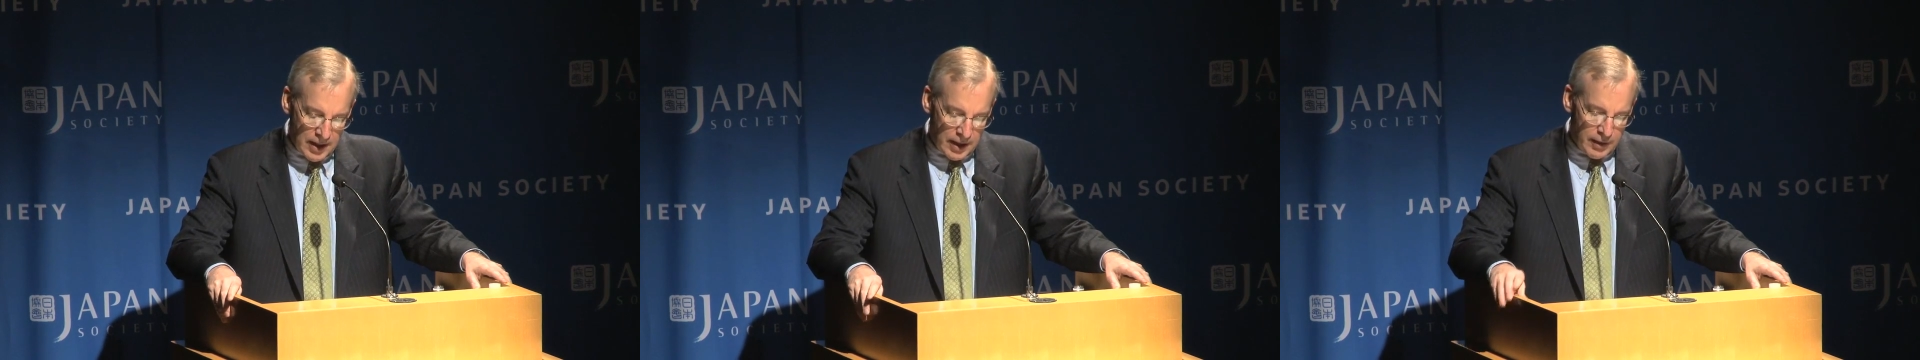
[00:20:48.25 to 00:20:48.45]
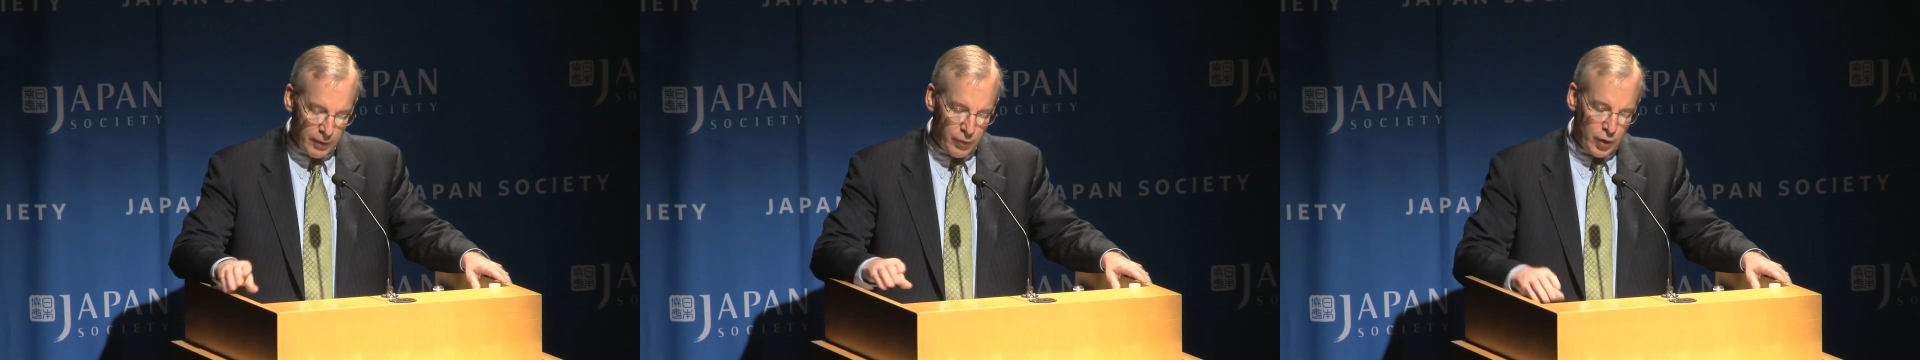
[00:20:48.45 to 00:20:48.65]

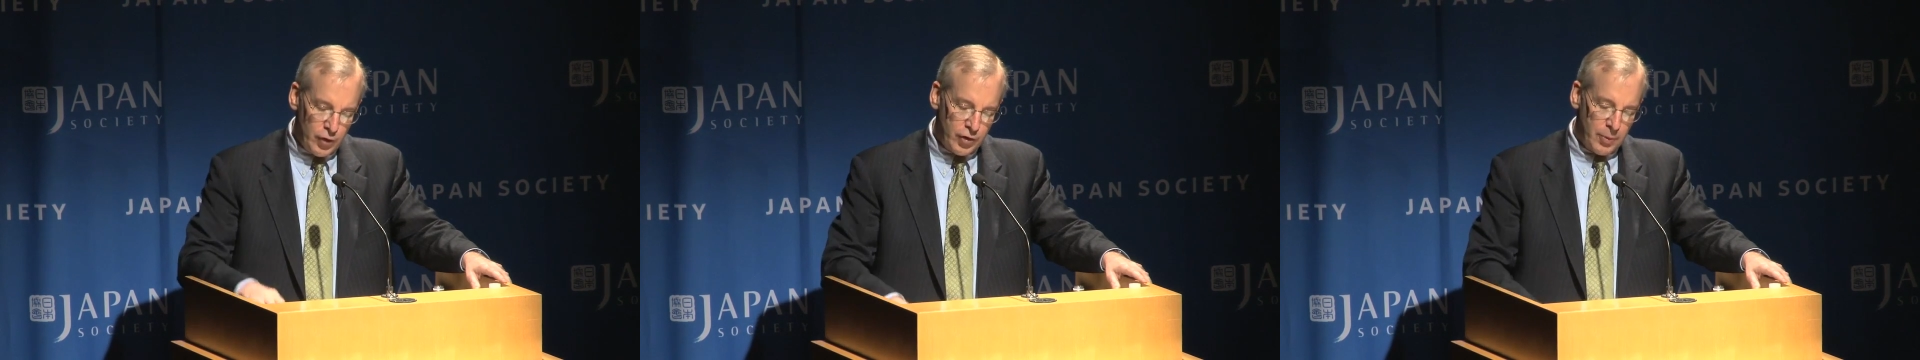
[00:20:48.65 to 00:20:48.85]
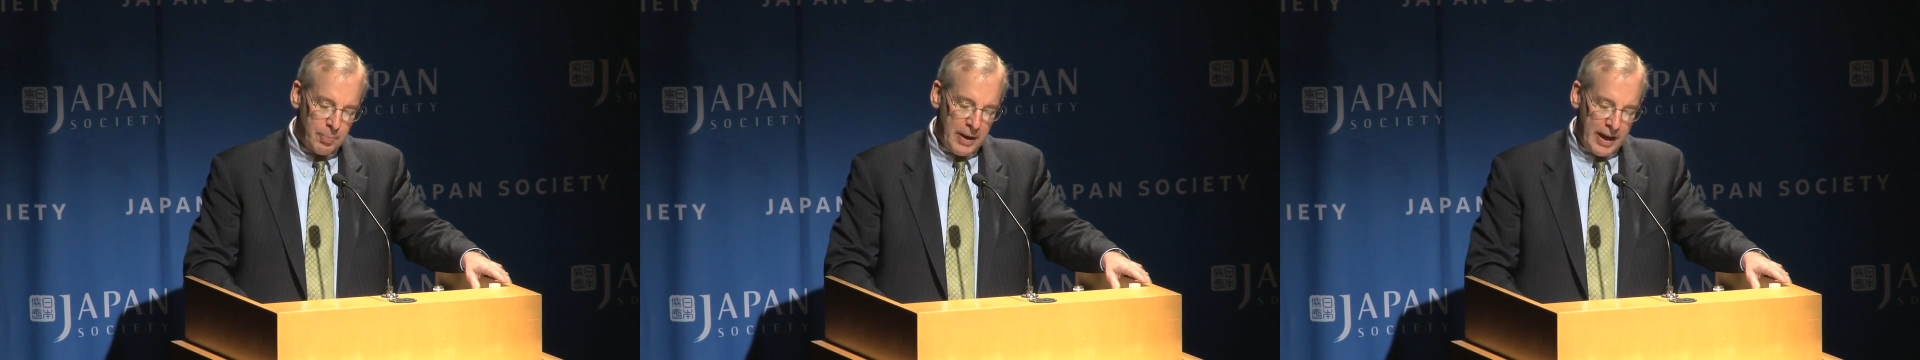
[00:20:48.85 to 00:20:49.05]
and the
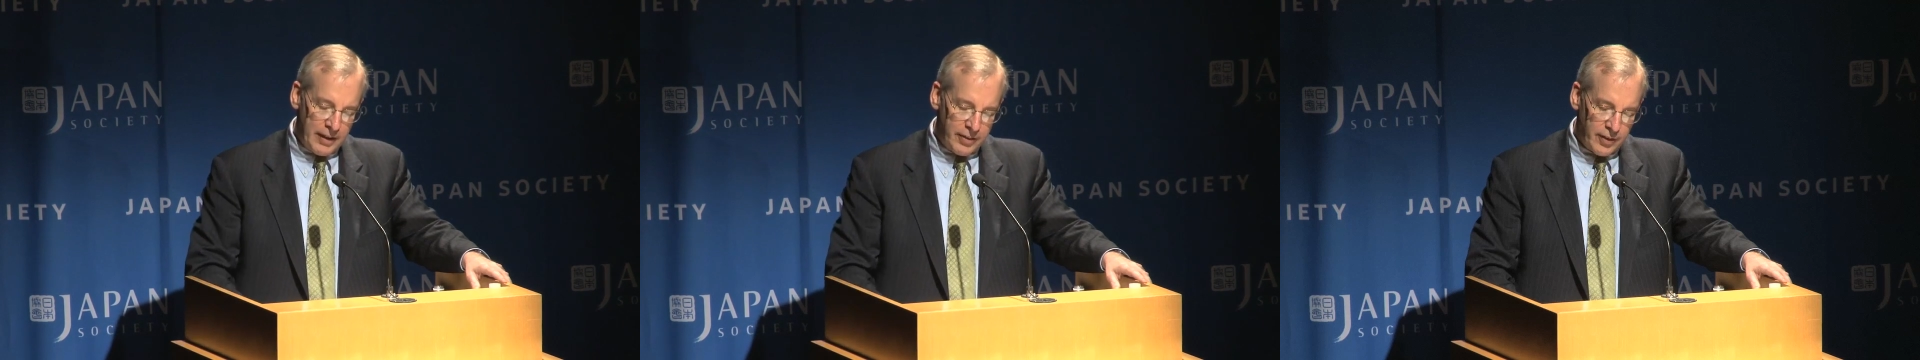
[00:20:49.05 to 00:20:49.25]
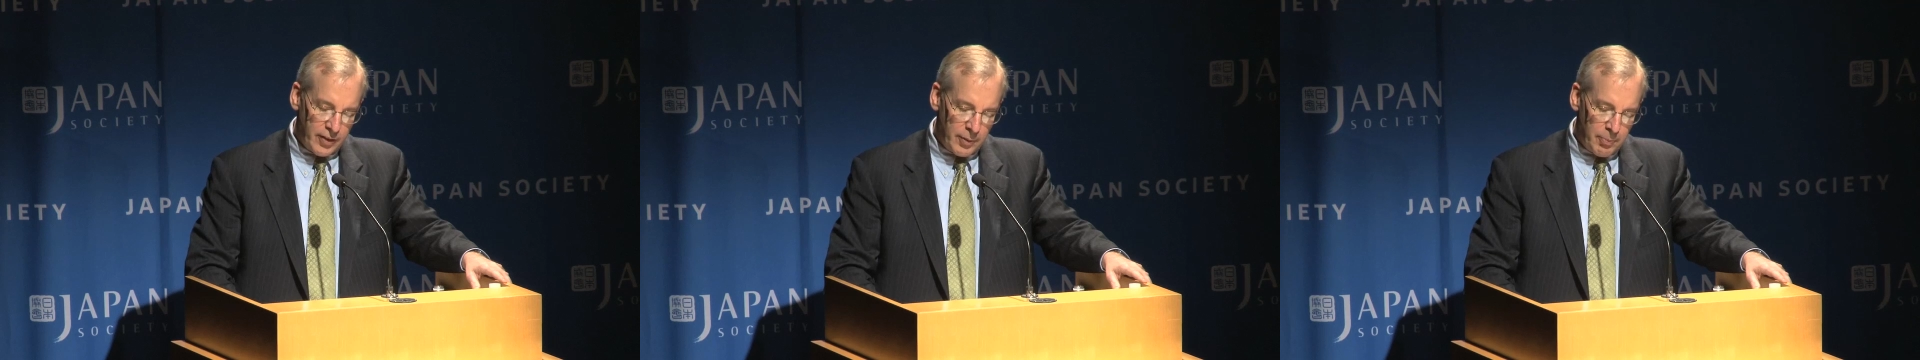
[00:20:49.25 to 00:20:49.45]
future
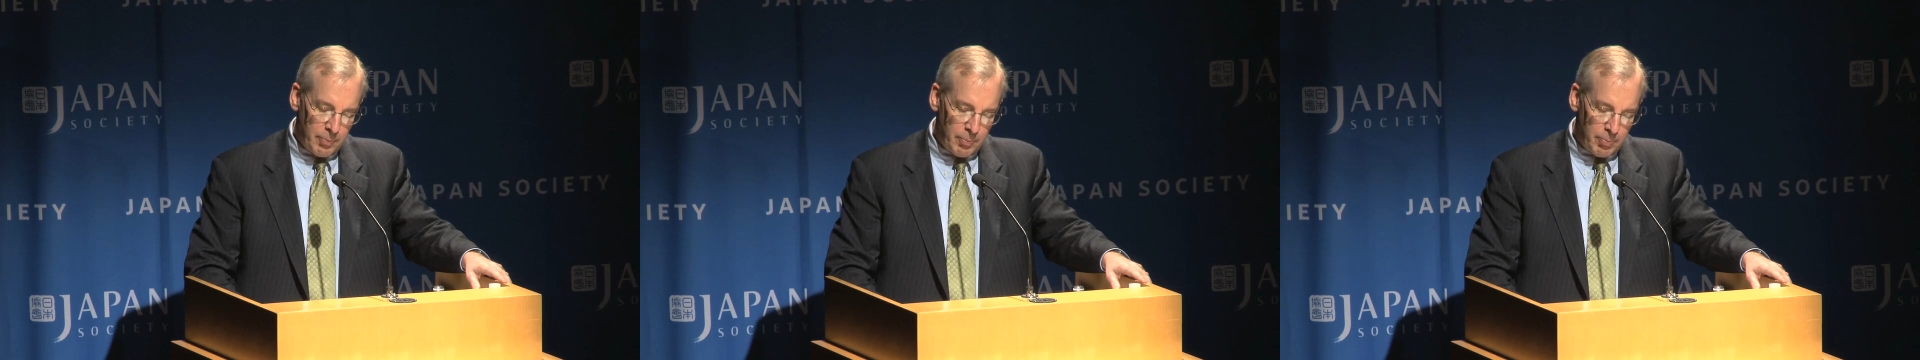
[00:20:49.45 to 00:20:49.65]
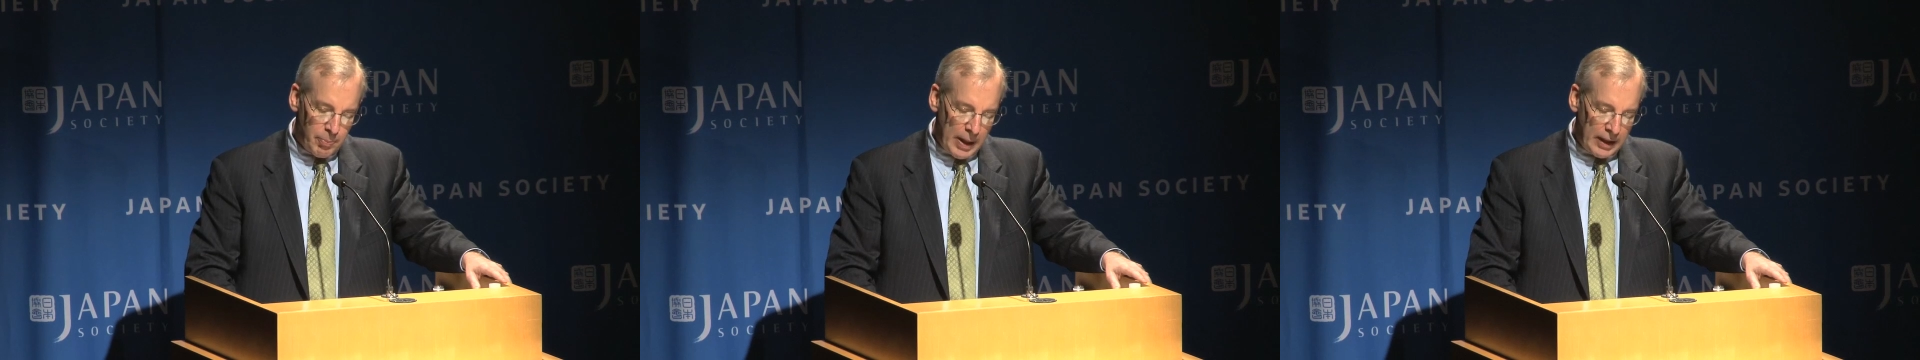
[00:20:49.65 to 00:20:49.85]
path of the
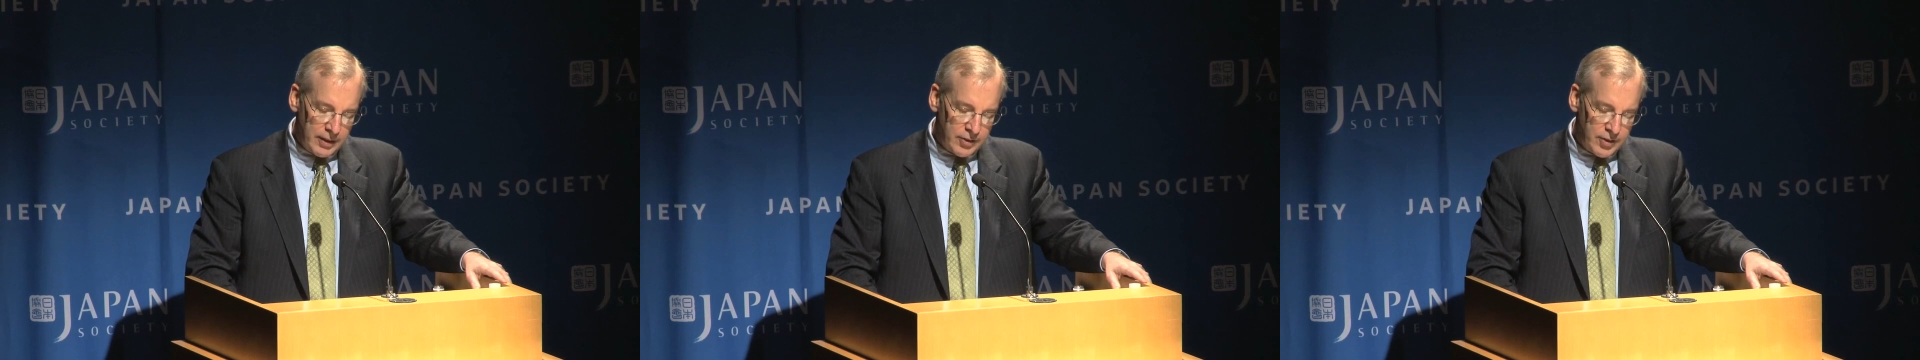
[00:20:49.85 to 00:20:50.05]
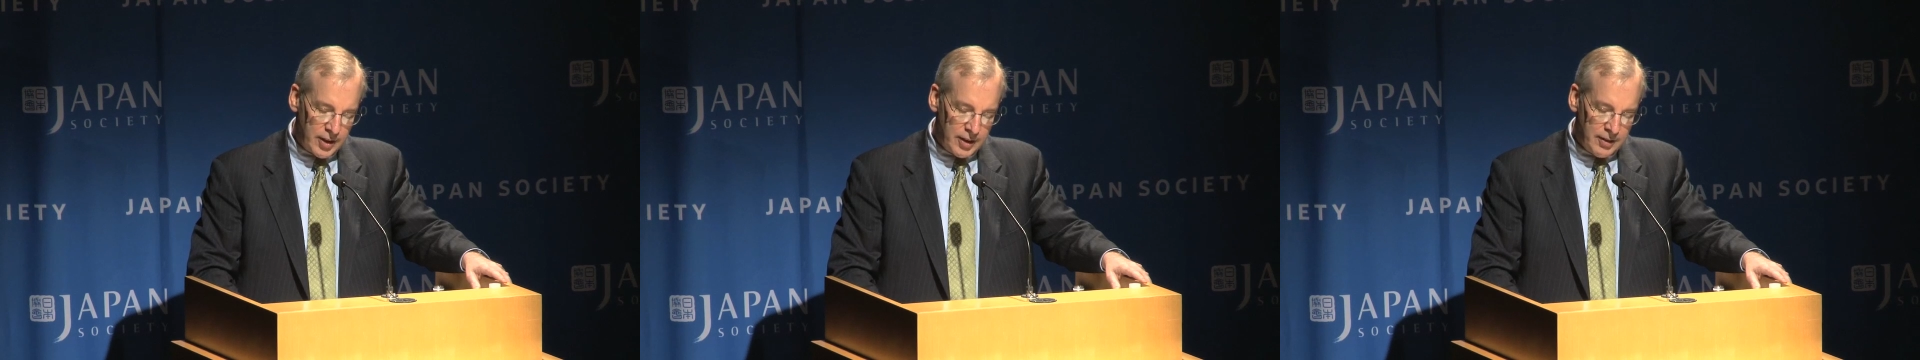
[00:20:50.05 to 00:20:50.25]

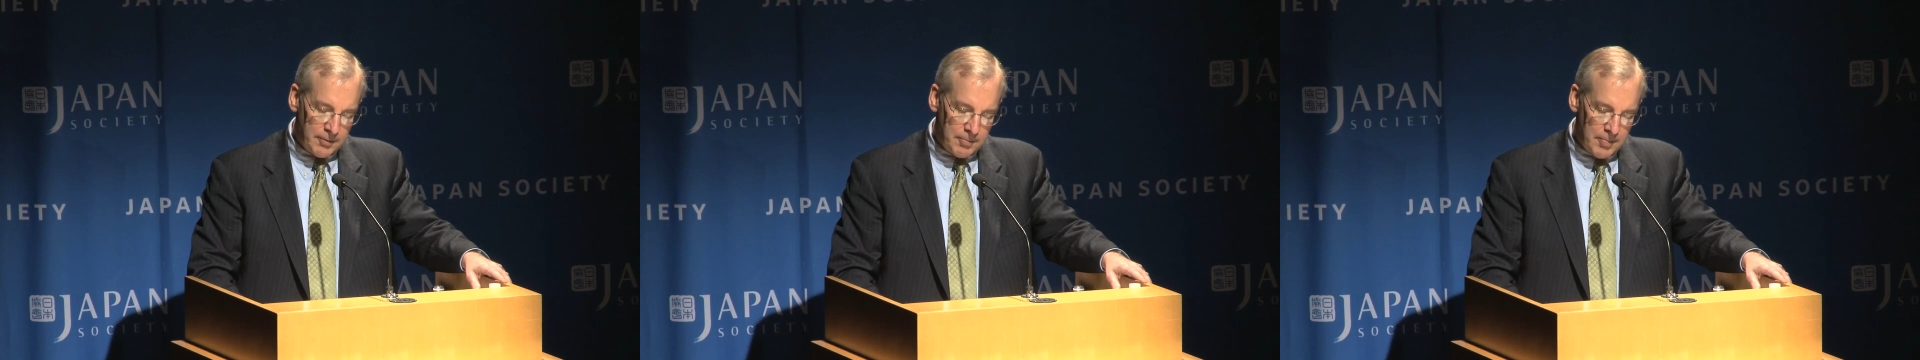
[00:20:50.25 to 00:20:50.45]
balance sheet,